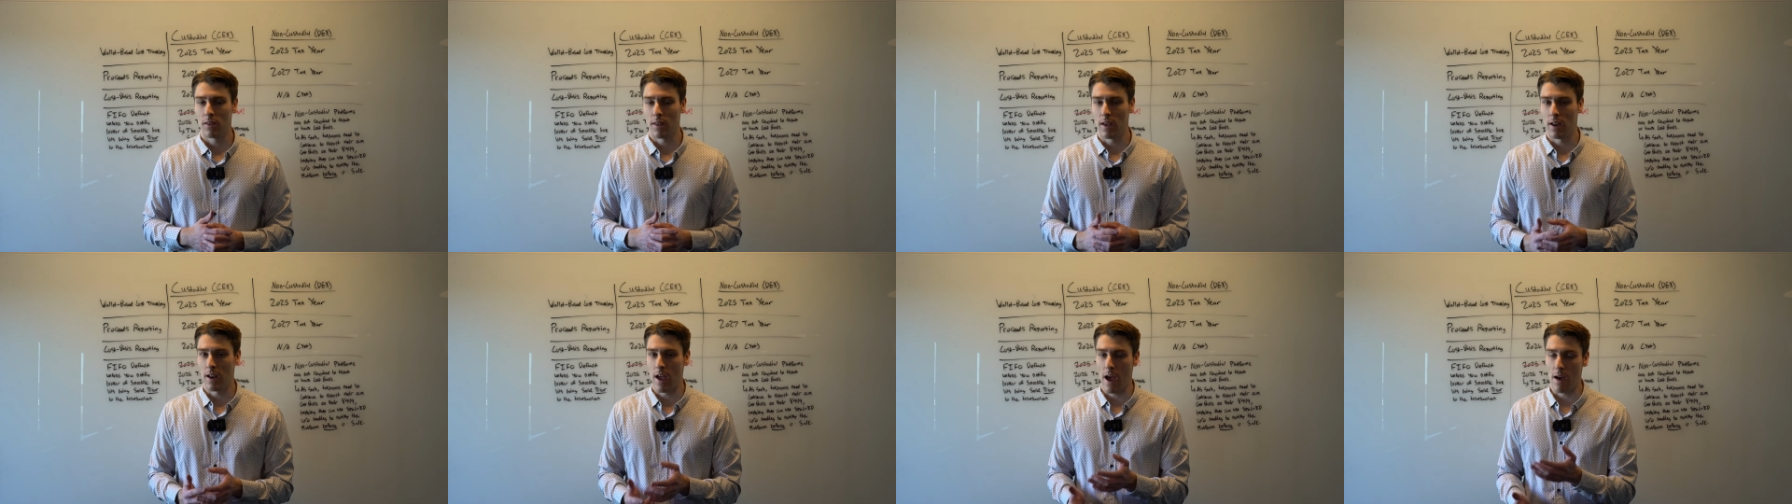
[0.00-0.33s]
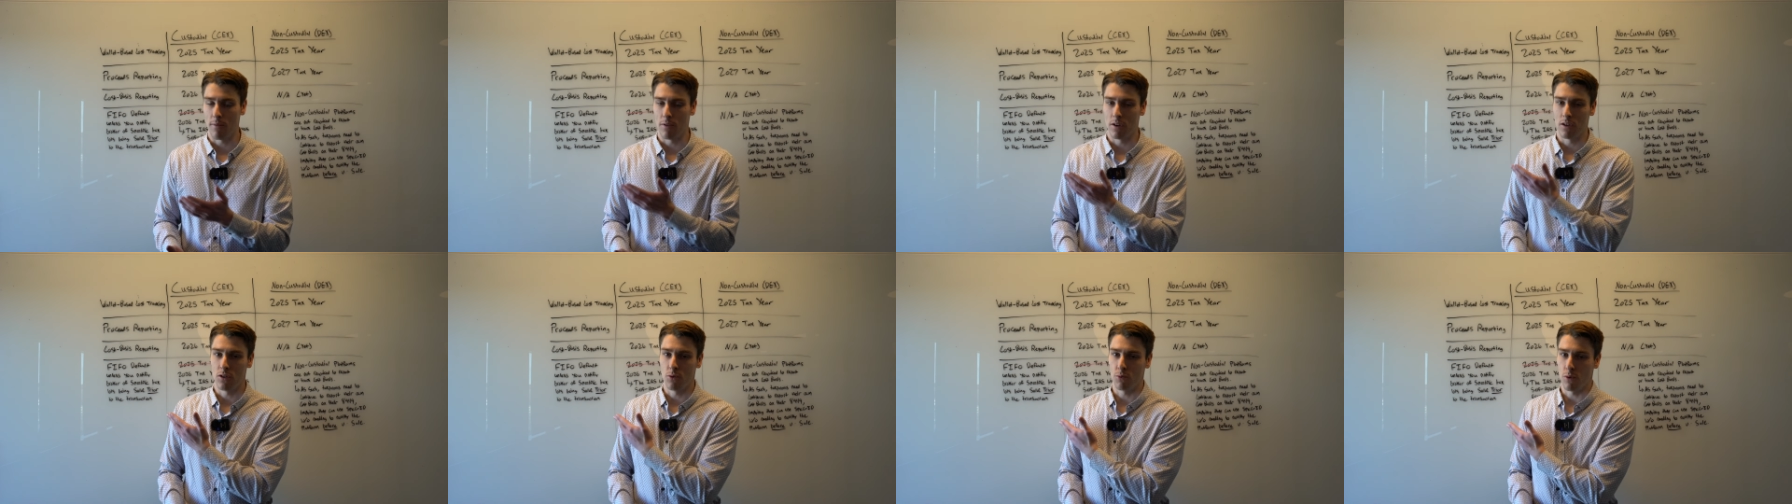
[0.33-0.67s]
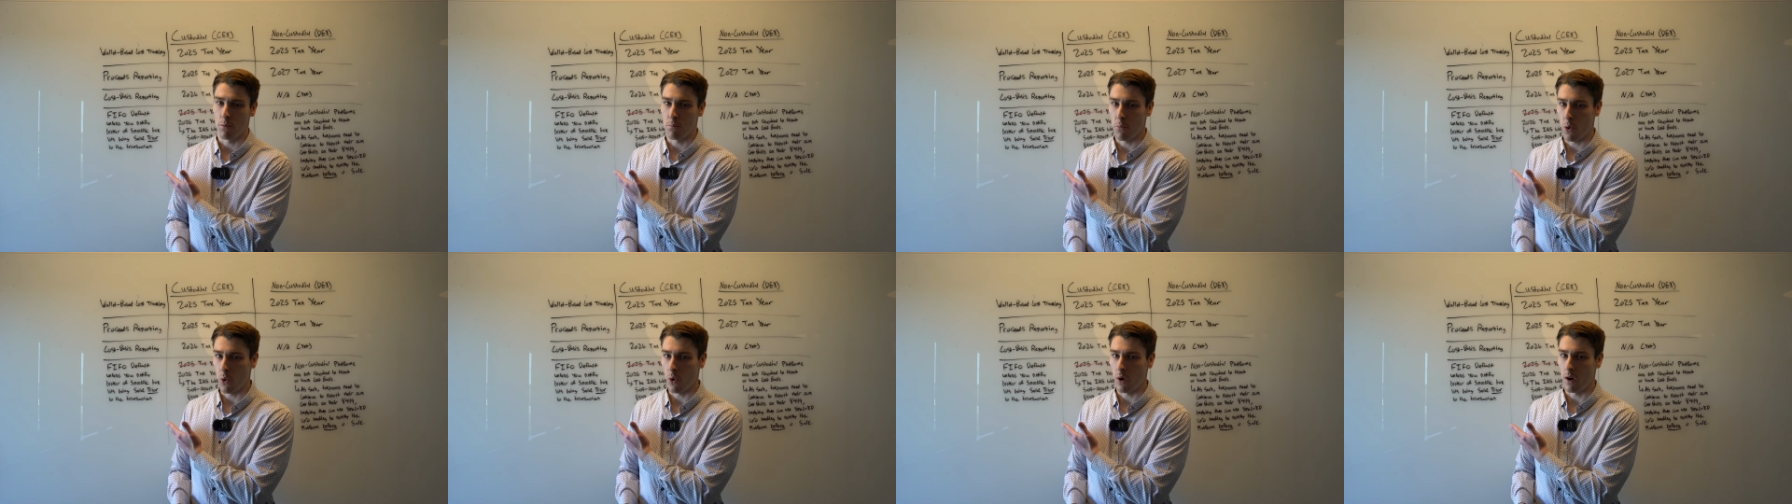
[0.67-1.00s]
than having to
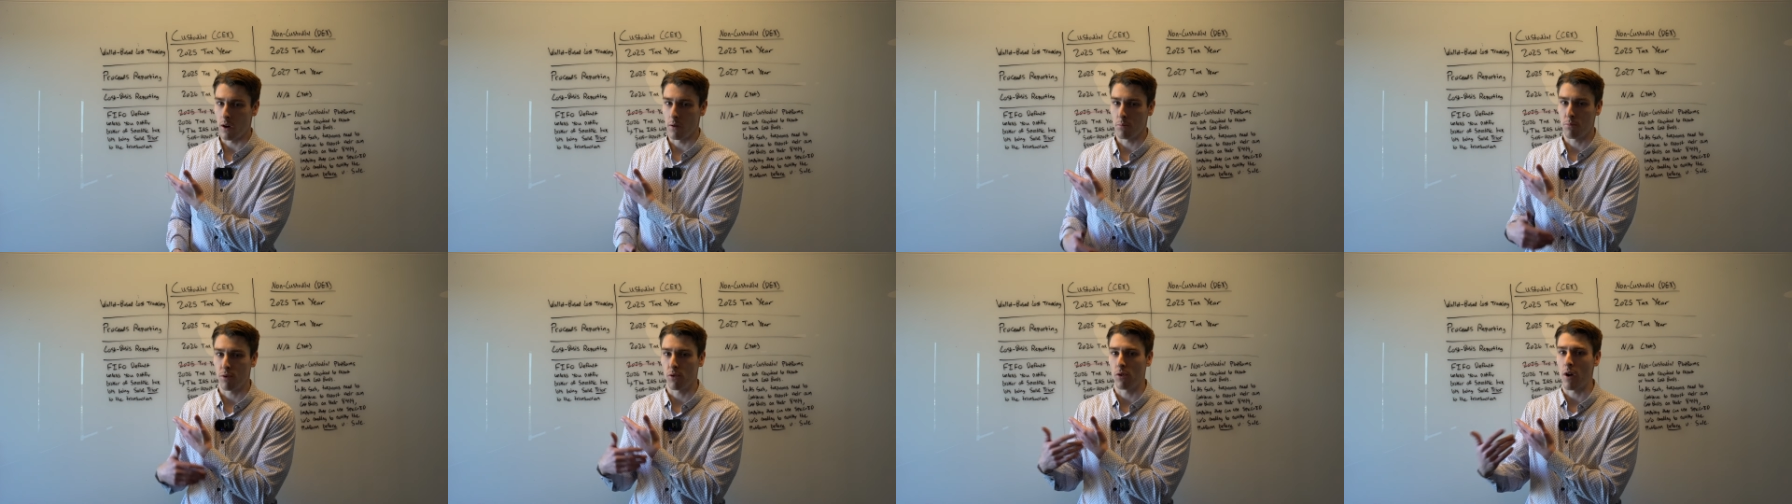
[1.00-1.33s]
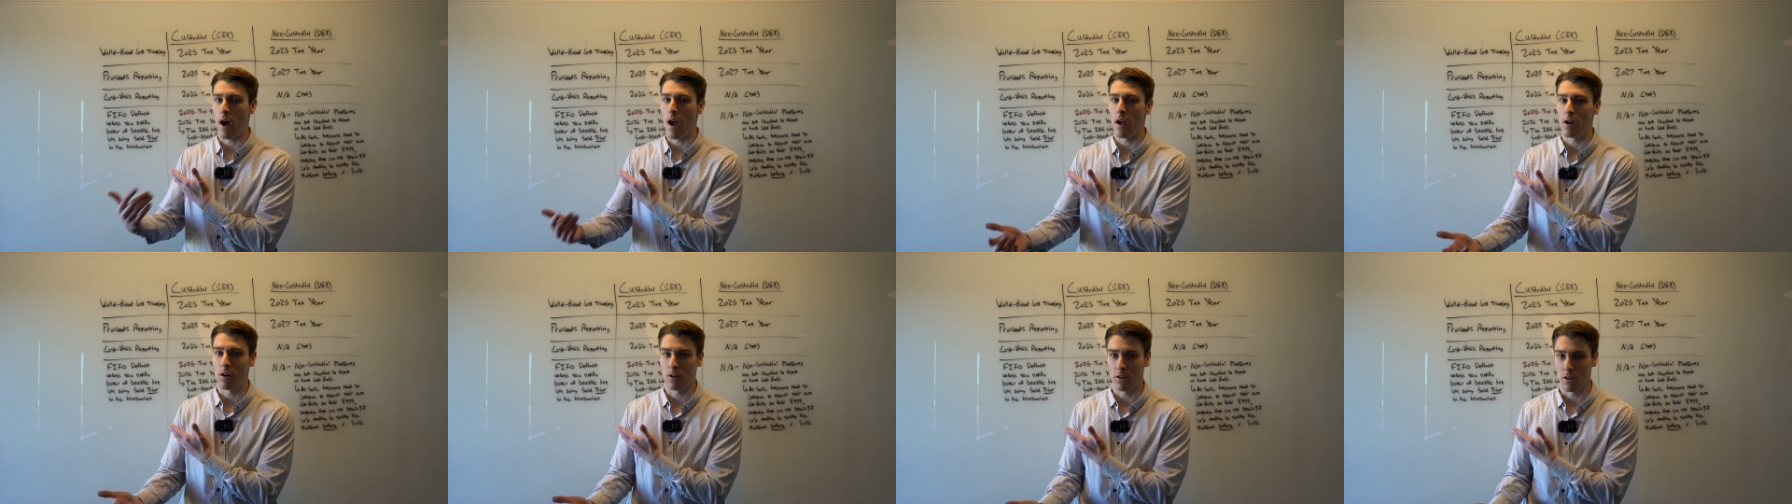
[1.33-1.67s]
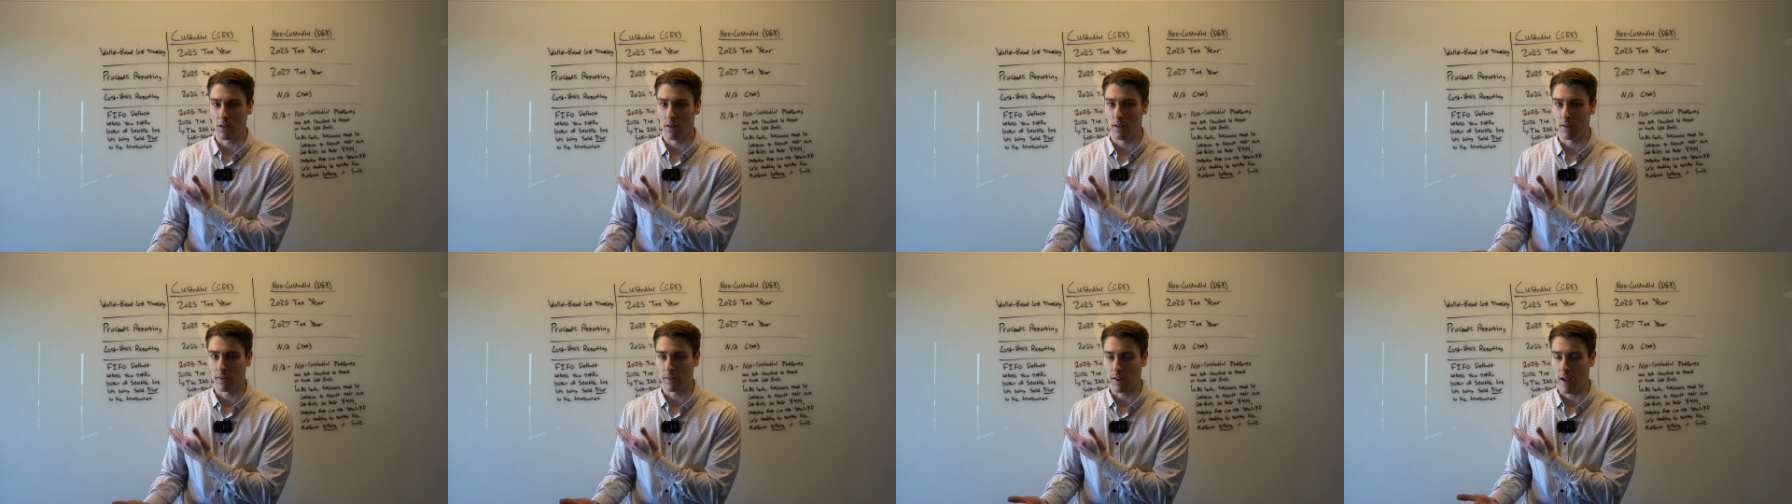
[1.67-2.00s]
report prior to
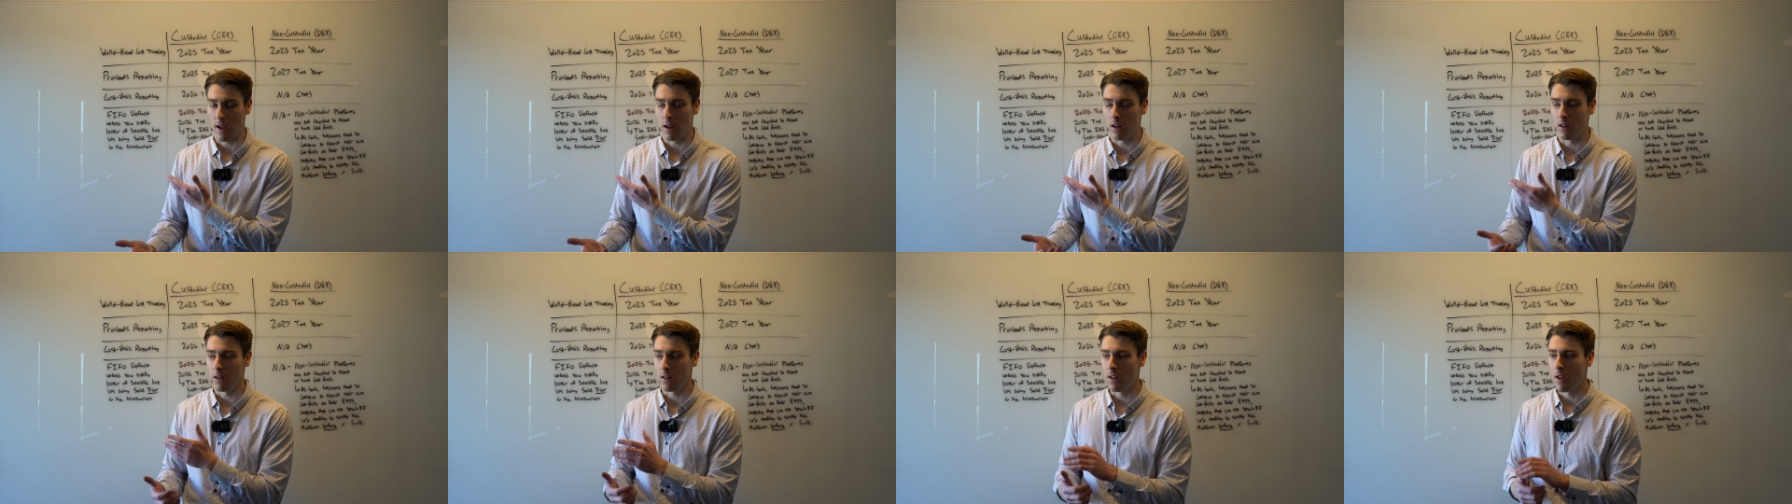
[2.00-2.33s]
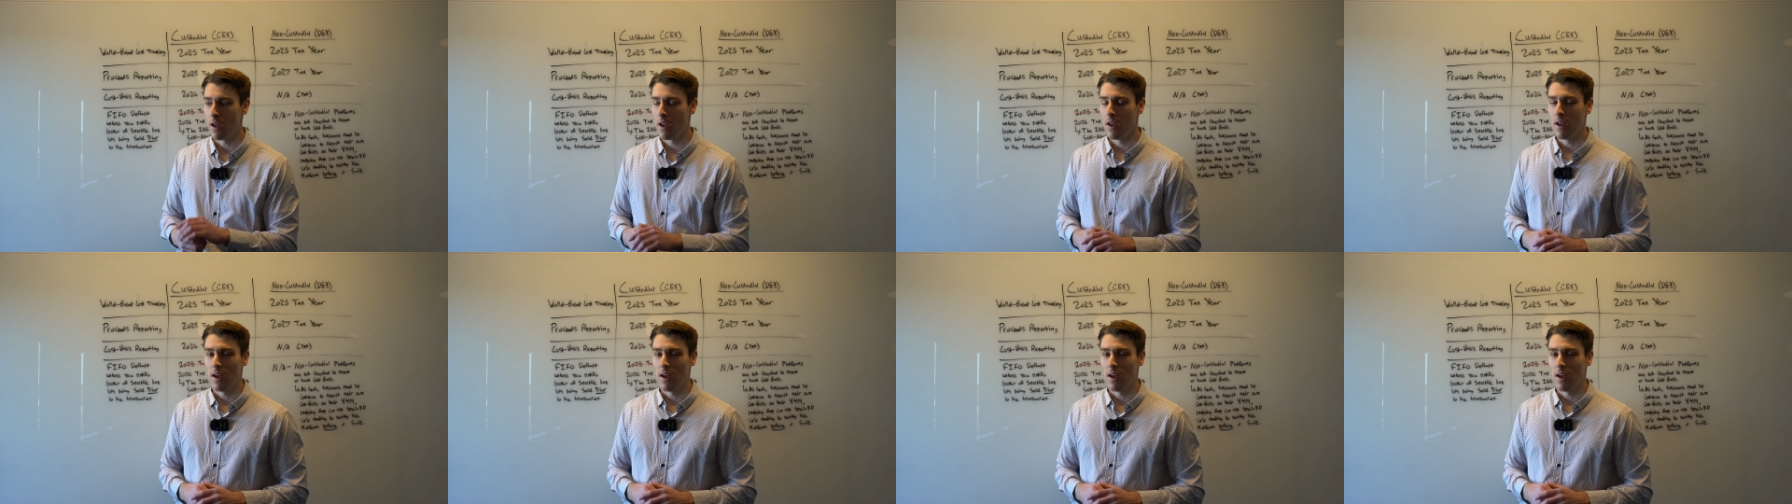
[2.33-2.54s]
the sale,